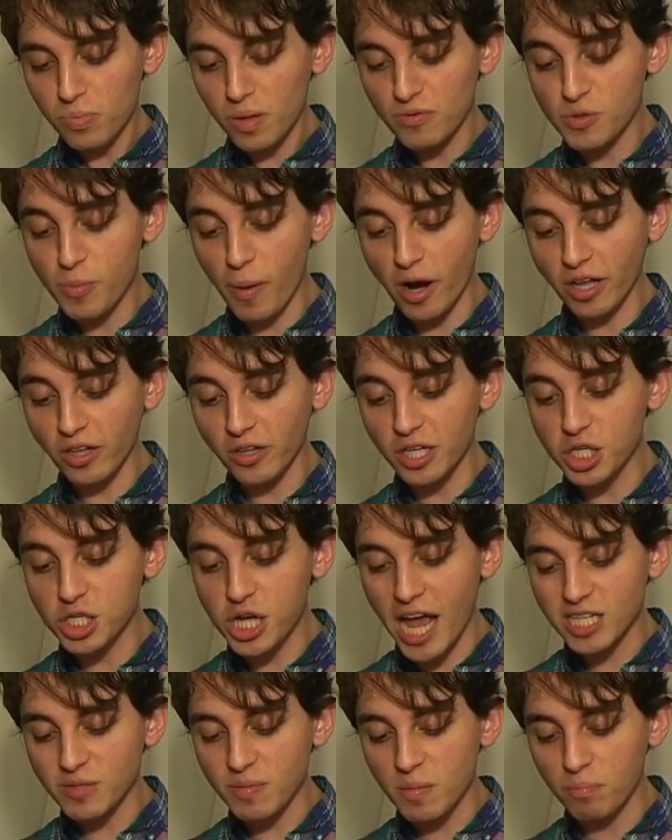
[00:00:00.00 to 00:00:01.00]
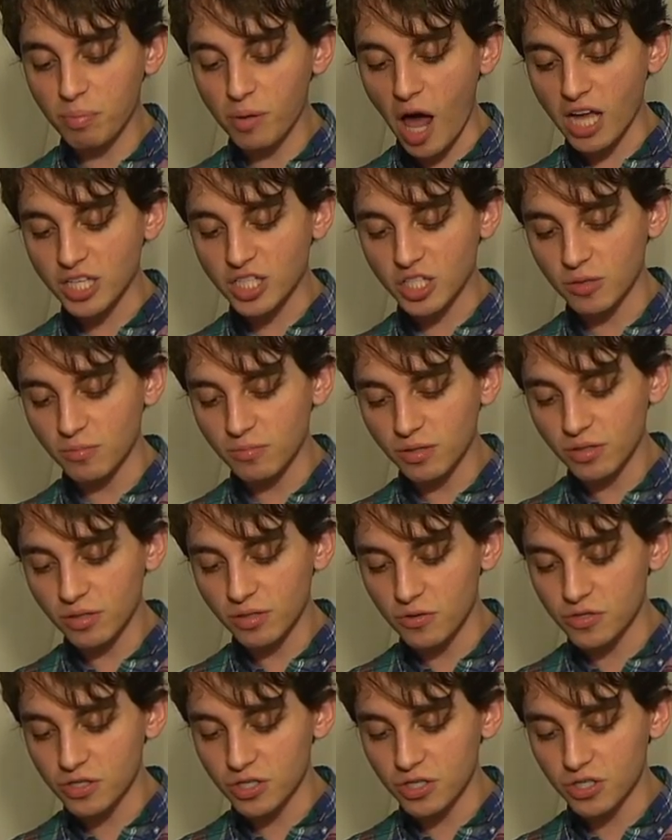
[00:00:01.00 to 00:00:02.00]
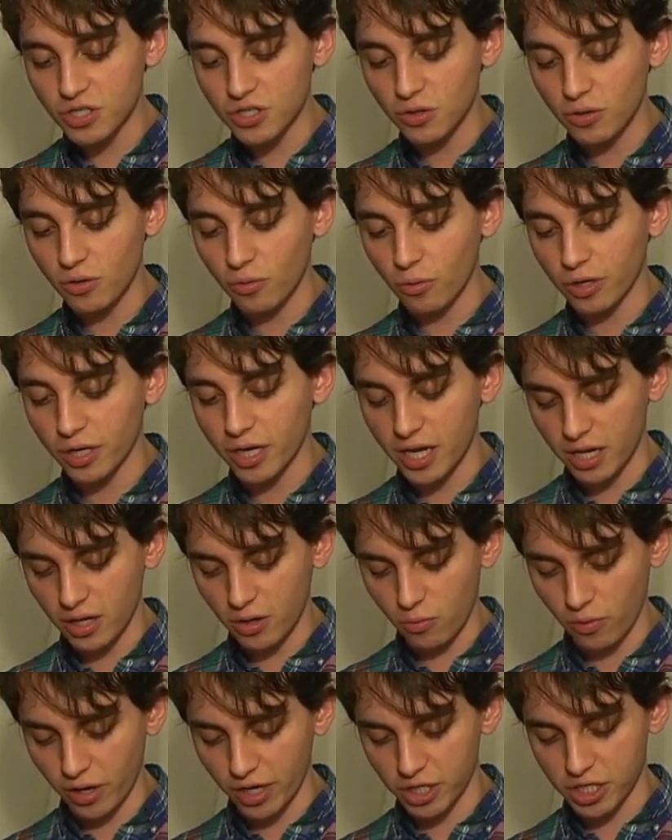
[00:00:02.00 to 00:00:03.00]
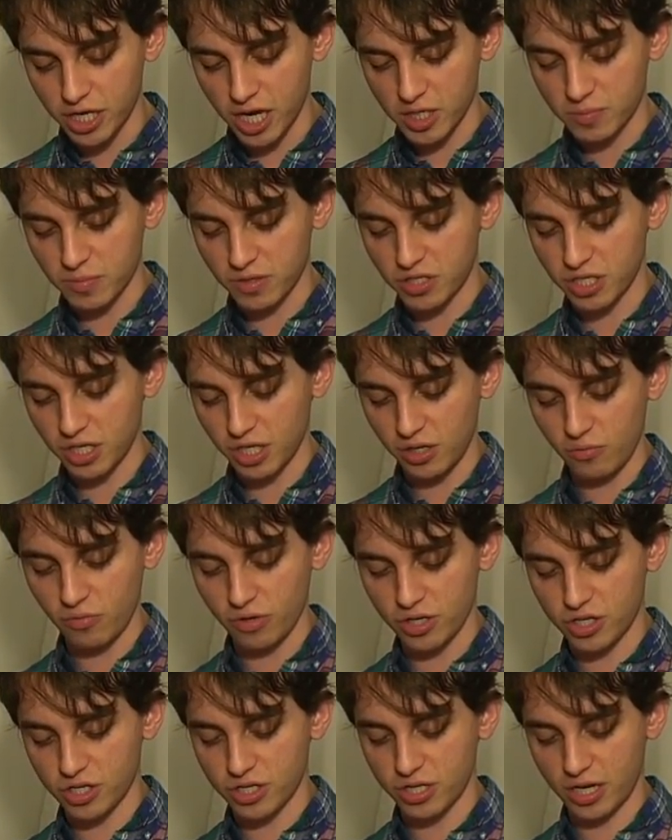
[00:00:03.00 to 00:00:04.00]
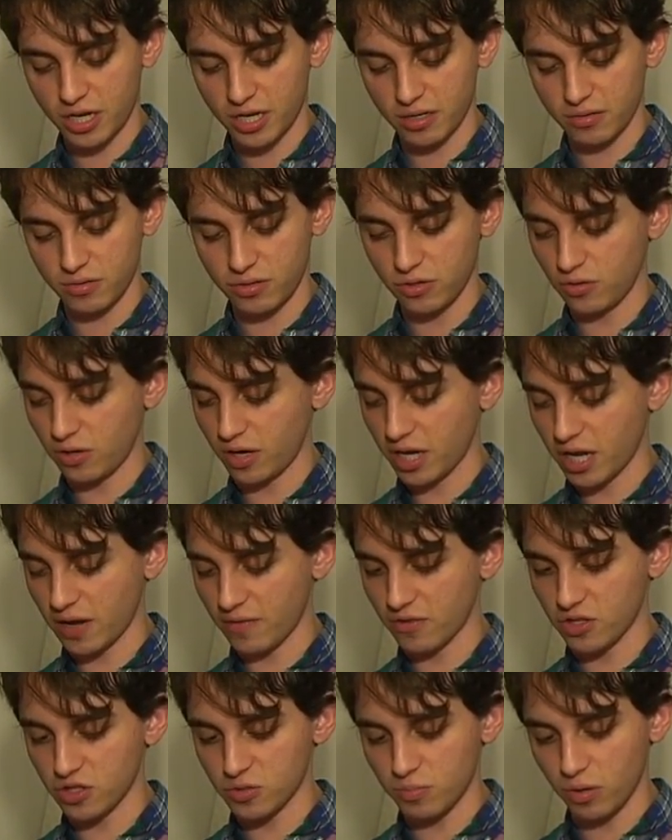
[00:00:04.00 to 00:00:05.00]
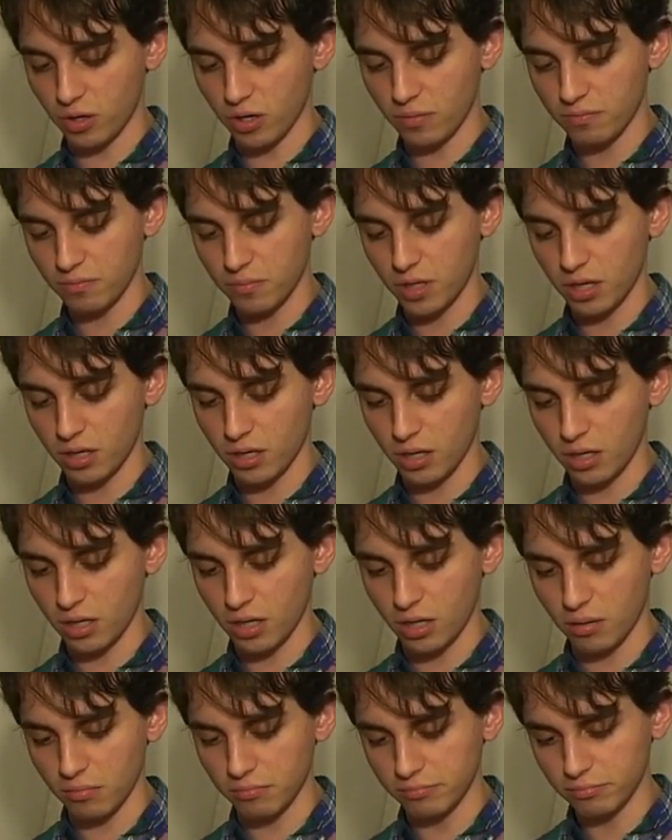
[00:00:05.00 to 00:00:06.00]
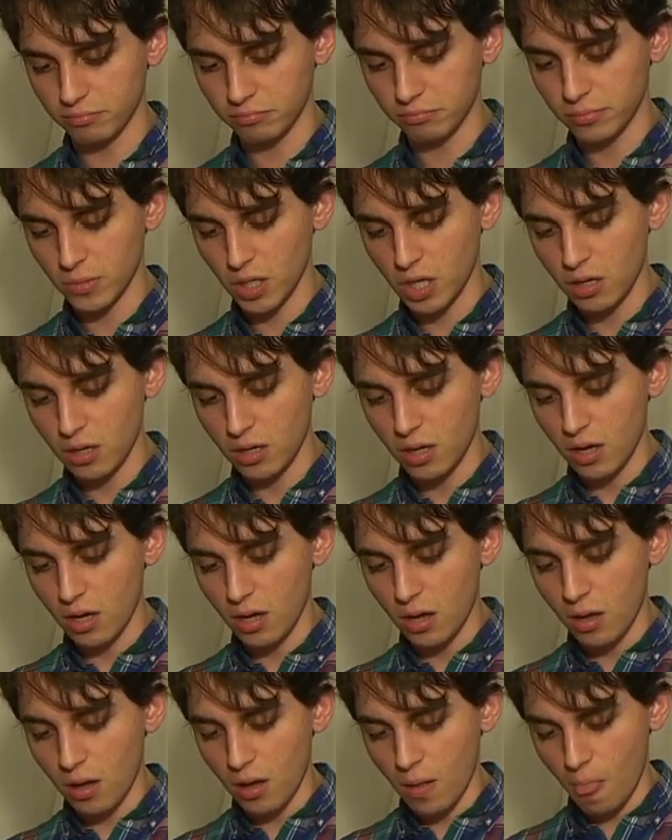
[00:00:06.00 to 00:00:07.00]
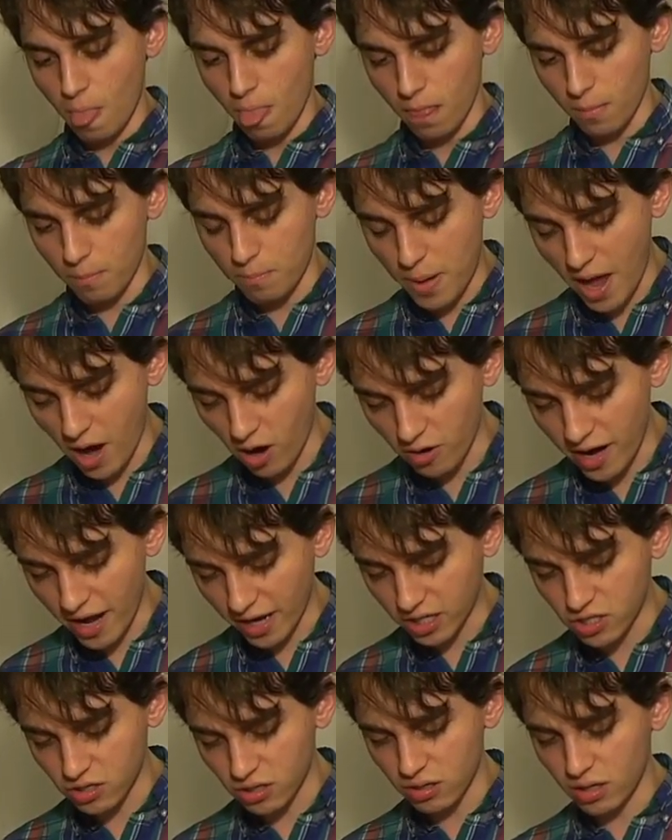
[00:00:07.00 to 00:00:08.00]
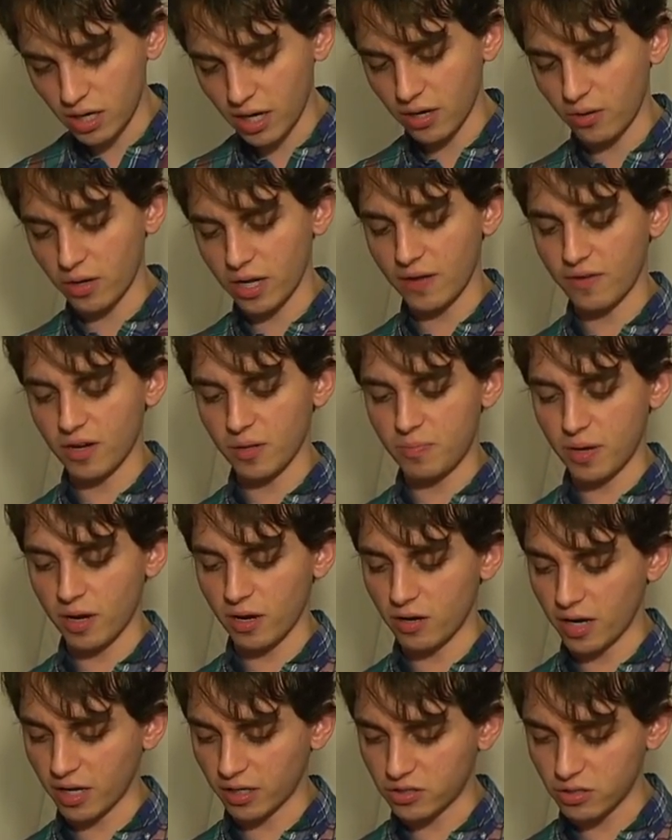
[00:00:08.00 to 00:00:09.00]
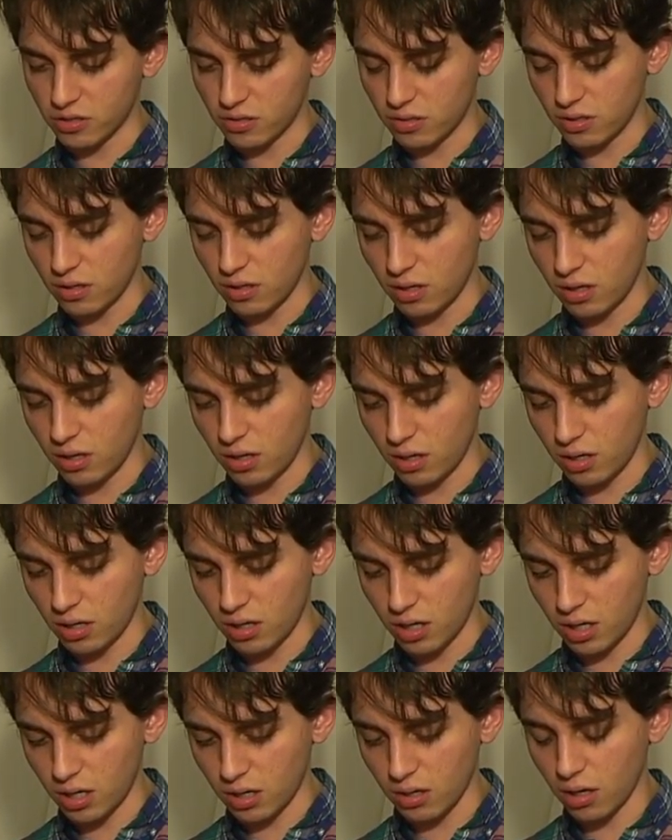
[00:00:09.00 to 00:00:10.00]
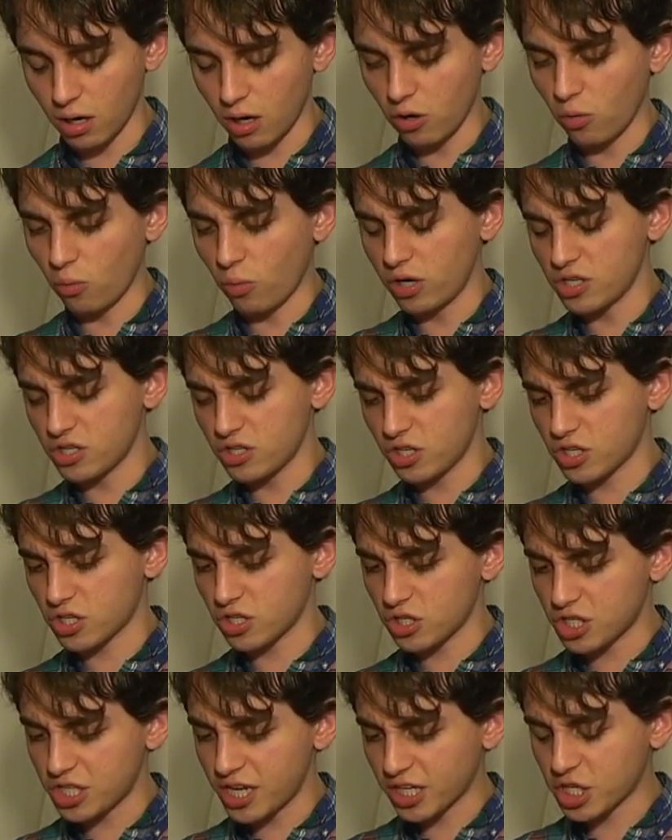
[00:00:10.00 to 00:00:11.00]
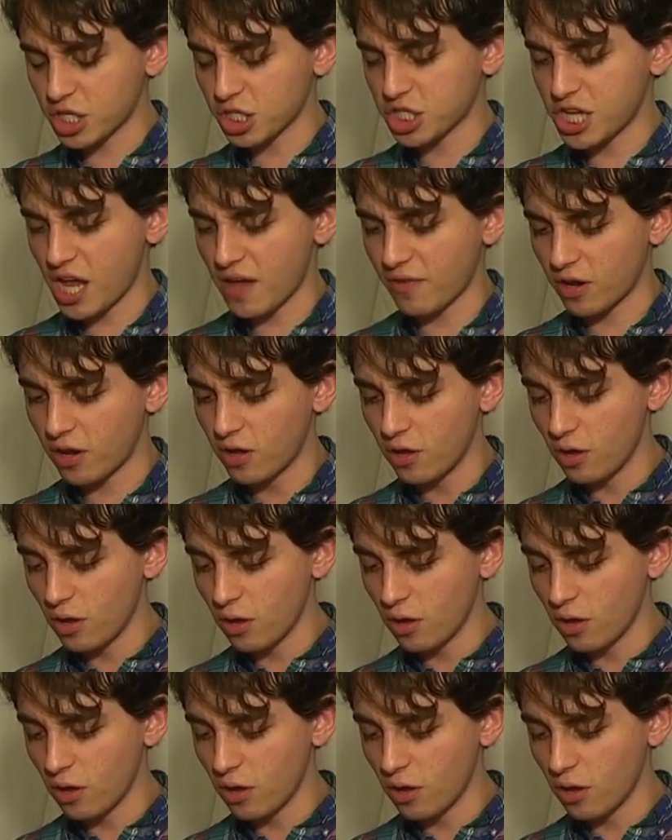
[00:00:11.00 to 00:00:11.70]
Sparkling Jasmine Blossom uses organic white jasmine tea, which I do not have at this bar. Um, pear nectar. I don't have any pear nectar. Uh, oh, what is this? Section 7.